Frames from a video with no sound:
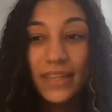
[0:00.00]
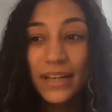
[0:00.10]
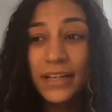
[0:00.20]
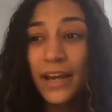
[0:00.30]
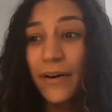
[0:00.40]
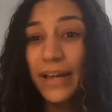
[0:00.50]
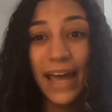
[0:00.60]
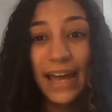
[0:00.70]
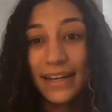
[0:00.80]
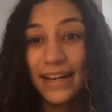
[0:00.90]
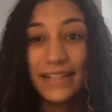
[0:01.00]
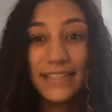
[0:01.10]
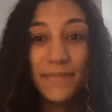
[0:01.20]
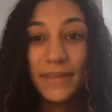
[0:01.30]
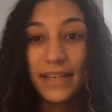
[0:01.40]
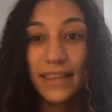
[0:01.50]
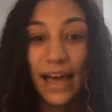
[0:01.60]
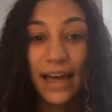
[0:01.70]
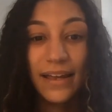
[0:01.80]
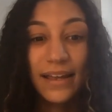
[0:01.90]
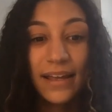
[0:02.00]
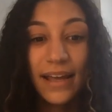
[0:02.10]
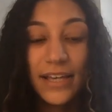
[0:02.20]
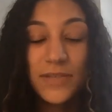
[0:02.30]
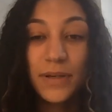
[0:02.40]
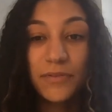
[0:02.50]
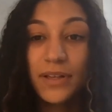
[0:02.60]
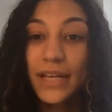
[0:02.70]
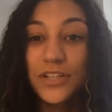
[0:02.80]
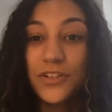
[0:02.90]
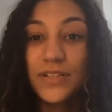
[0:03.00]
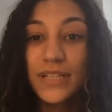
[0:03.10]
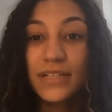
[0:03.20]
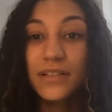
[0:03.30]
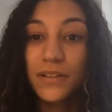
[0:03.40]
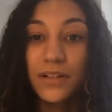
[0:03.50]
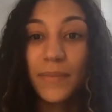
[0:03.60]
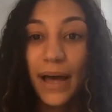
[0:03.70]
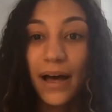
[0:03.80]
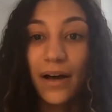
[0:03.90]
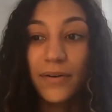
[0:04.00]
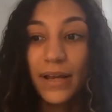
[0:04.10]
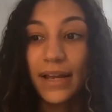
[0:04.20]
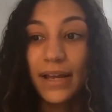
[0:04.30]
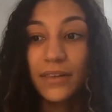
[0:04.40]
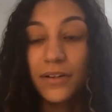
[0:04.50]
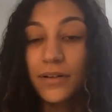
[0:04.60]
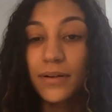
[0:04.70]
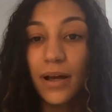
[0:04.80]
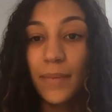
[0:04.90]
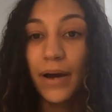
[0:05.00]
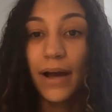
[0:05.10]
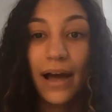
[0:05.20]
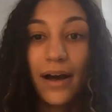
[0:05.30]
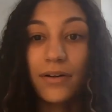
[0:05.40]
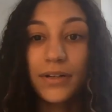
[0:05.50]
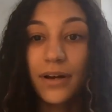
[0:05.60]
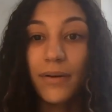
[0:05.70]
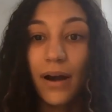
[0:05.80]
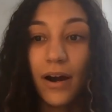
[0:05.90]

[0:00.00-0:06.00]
you know, again, it's something that has been really interesting to learn about and learn about how, you know,